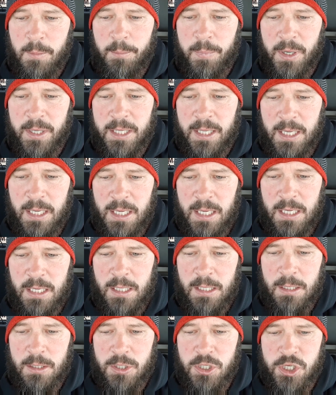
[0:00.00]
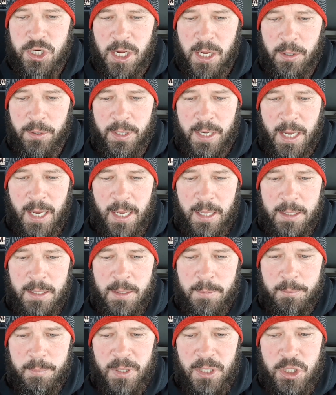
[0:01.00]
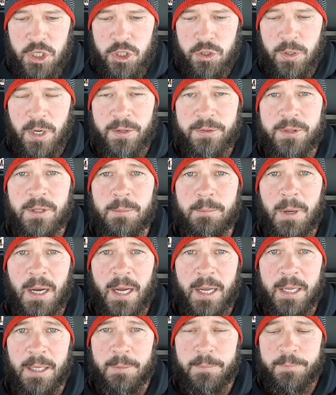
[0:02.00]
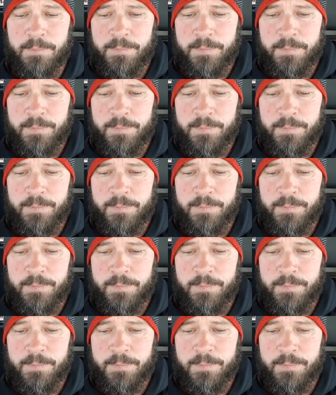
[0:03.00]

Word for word: but he shall not be strengthened by it.